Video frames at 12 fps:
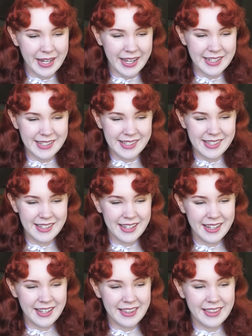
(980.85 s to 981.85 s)
because
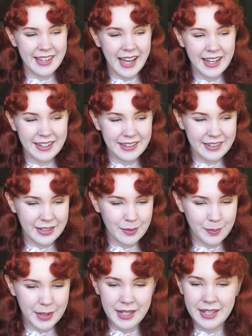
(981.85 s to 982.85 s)
that
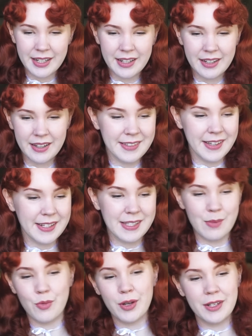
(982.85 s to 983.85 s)
could be like
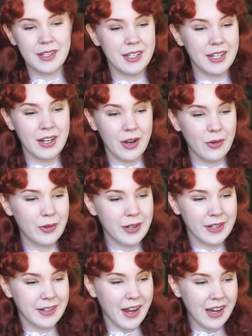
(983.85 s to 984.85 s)
someone, you know,
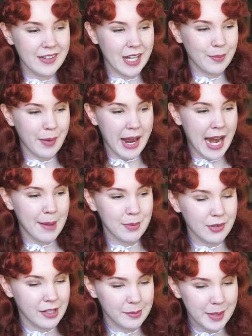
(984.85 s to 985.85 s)
could not like
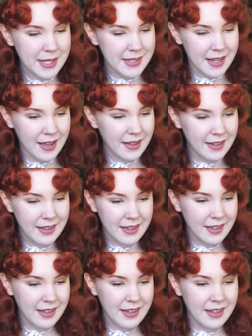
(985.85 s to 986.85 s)
pineapple on pizza,
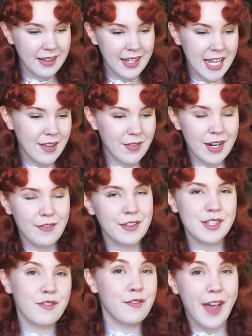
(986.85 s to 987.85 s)
even if
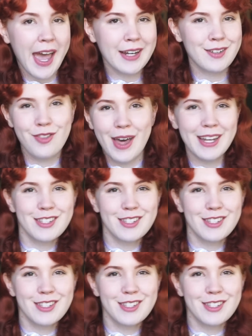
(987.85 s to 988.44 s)
it's a fact that